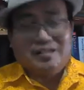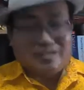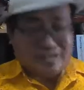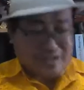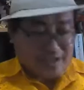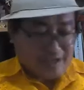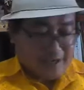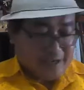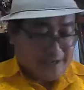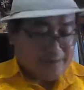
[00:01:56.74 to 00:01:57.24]

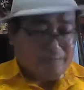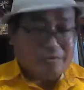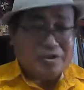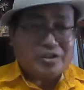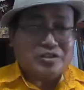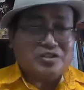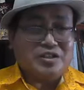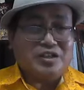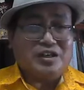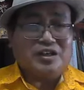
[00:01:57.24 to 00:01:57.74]
uh,
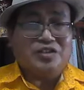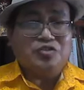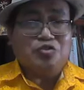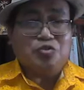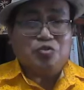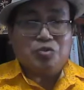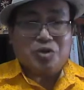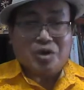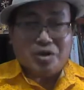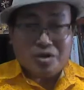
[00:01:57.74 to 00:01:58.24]
return
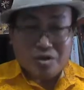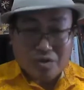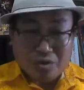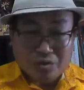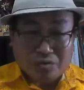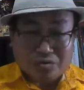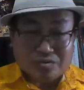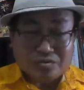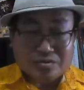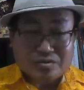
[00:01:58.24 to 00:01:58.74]
to your
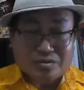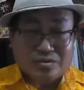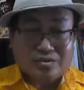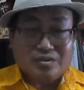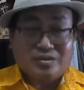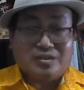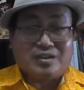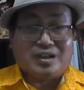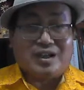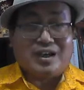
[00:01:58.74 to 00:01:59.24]
notes
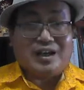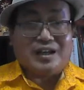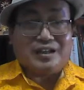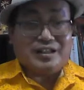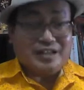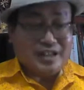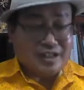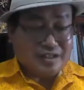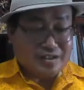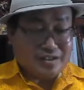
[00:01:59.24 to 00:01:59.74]
and
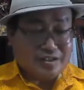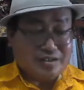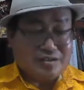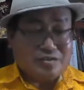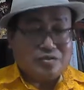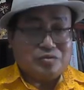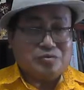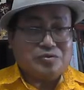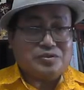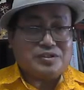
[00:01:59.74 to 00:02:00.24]
then
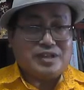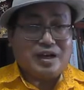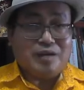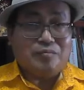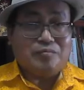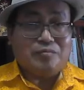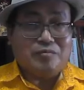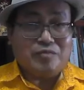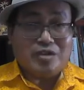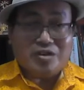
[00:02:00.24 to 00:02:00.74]
do
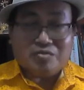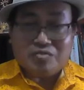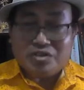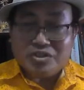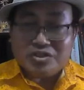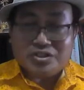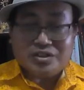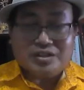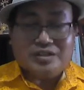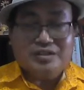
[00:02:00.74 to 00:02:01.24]
some
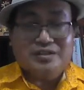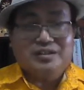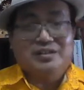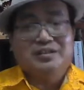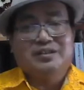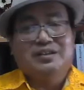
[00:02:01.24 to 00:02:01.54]
revision.